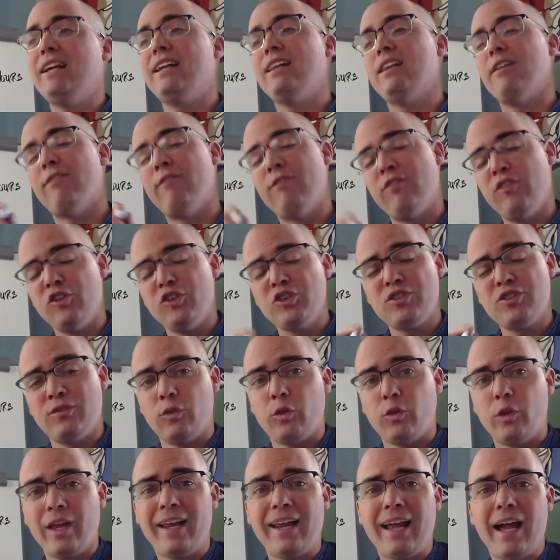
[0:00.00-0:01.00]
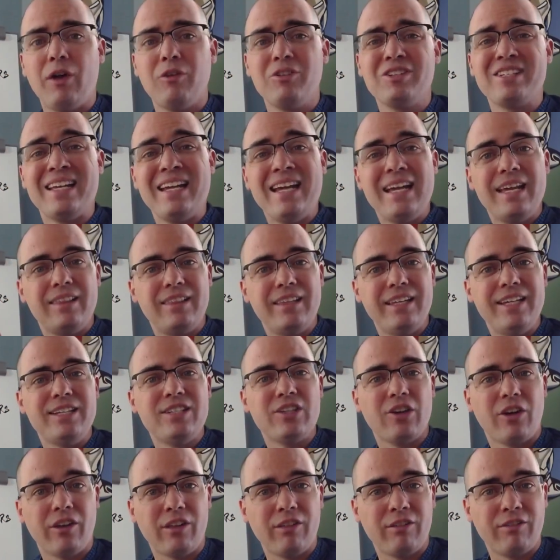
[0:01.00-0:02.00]
In the first 48 hours, these
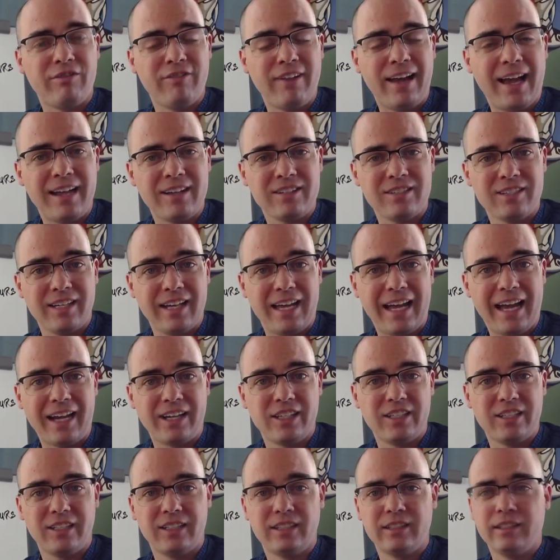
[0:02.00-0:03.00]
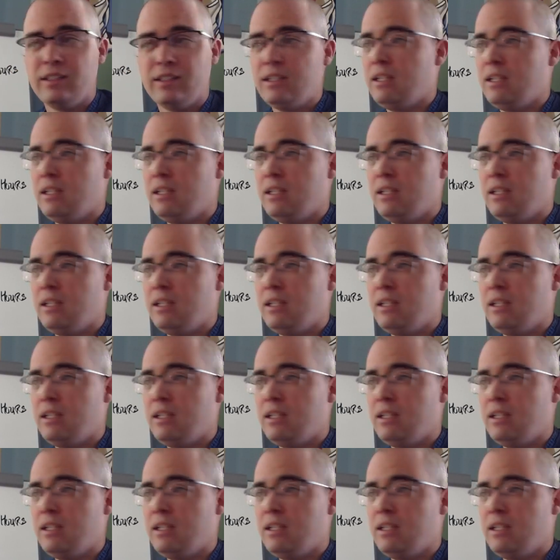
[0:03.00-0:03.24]
are the fast acting.